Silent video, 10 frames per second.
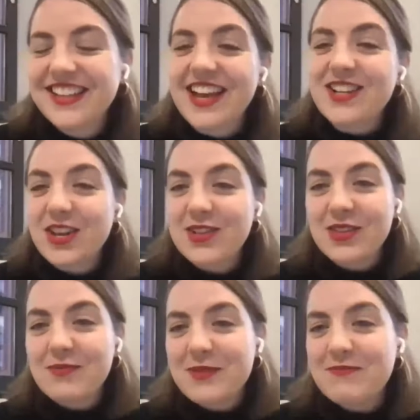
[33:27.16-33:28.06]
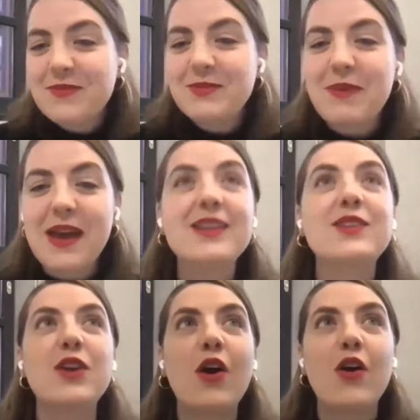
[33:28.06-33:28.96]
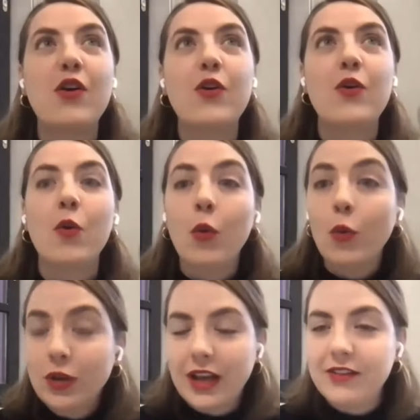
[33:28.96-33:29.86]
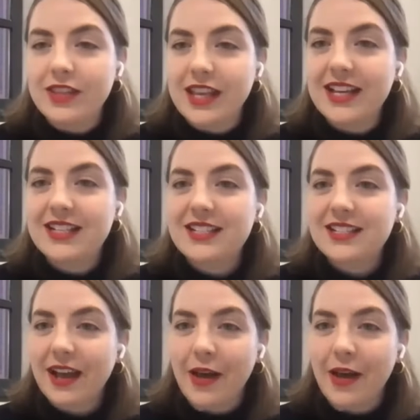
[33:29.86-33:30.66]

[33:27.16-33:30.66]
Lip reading: Yeah, so the banks are all over this.